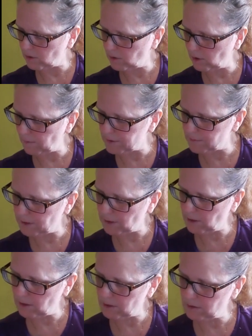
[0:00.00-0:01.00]
corpse
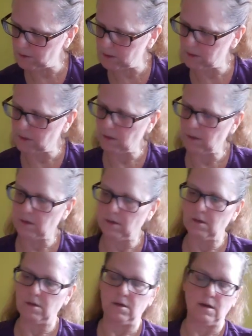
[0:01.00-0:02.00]
pose,
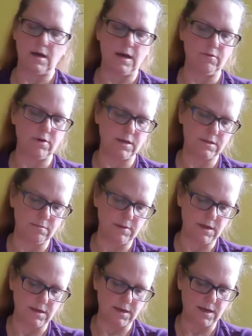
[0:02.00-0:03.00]
eye rest
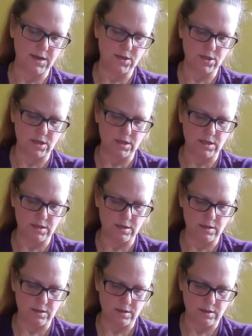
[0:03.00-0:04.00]

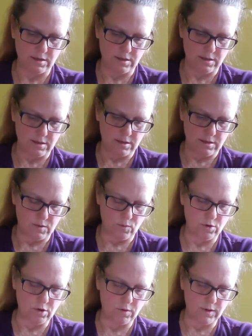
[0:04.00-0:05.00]
meditation. We'll
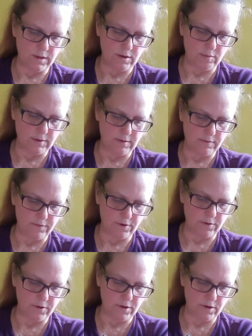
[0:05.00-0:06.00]
go a little bit
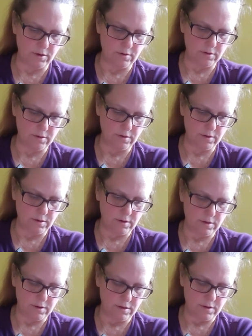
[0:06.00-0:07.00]
further
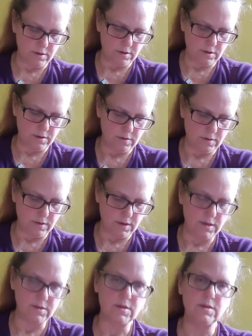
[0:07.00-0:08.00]

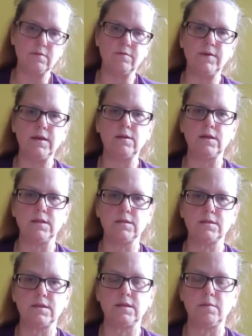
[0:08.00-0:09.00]
into the
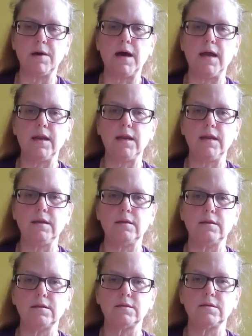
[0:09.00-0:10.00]
feelings in the body
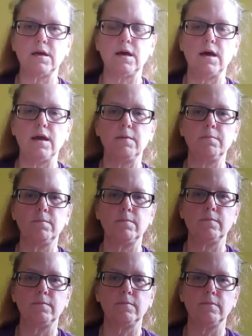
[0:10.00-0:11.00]
this time.
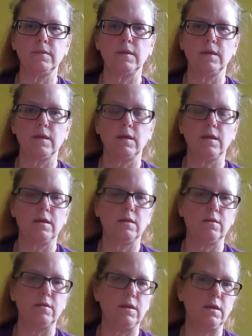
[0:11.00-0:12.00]

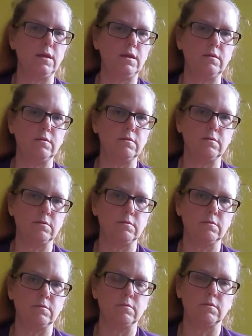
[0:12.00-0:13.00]
The
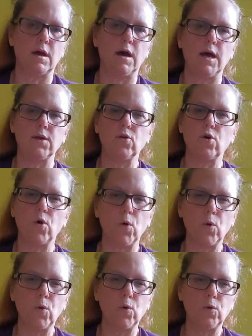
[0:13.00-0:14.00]
hot,
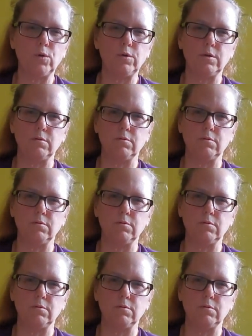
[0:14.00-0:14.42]
cold,